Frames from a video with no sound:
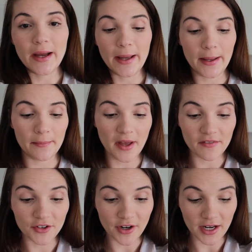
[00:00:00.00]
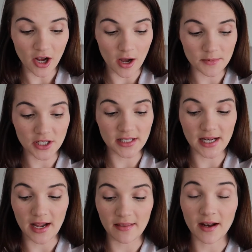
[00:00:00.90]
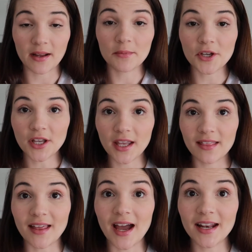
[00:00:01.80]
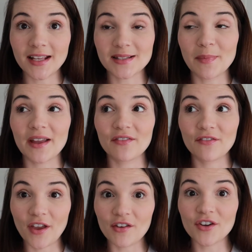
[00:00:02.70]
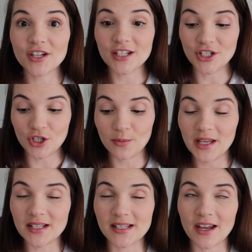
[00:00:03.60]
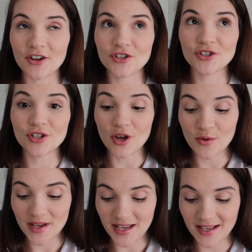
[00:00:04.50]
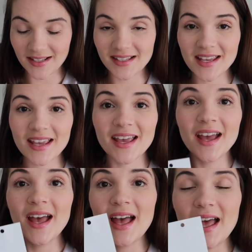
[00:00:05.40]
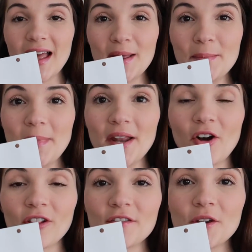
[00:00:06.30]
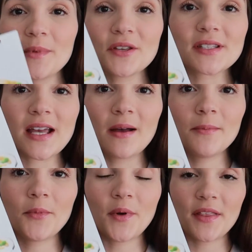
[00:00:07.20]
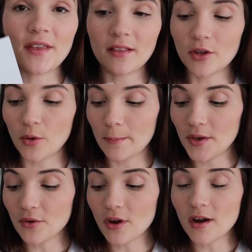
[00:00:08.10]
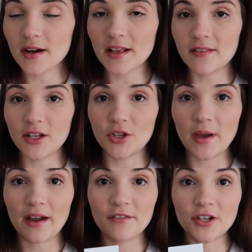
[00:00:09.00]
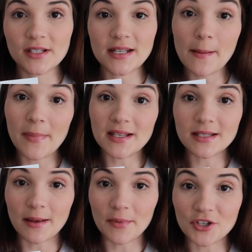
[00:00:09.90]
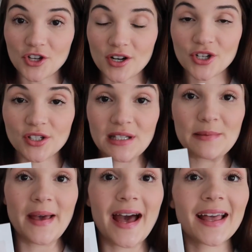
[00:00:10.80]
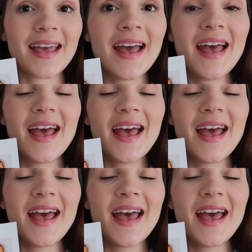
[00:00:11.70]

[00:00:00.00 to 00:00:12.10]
um, oven ready option today that I'm cooking. That is my favorite to do because they are so easy. Um, but all of your meals come with a little meal card and then you have your step-by-step -step instructions on the back.